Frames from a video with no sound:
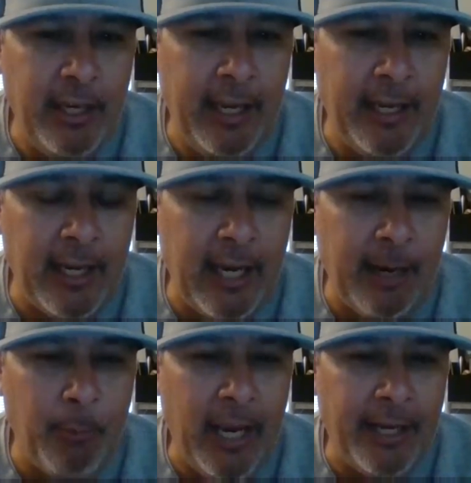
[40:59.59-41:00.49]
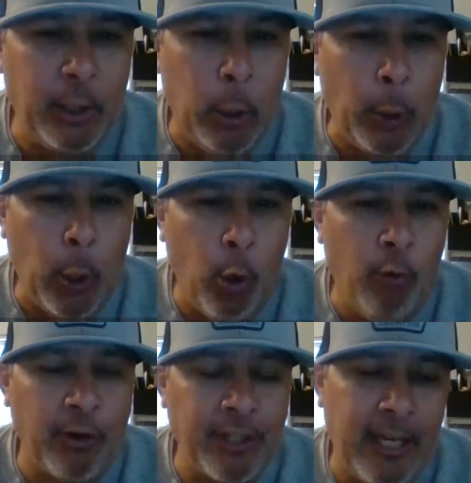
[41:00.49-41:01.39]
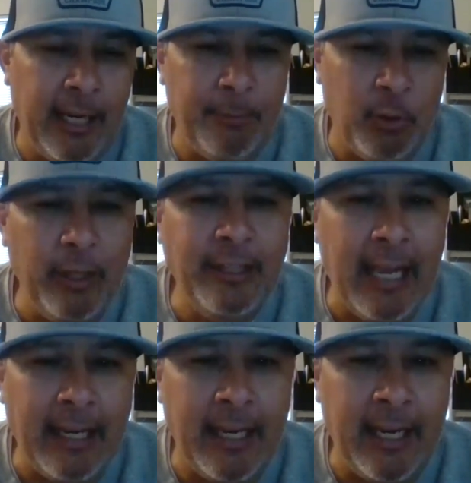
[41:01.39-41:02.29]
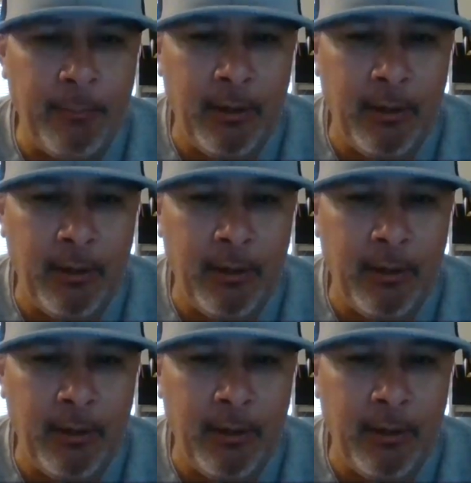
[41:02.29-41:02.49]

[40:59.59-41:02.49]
and La Habra had to go to overtime to win that game.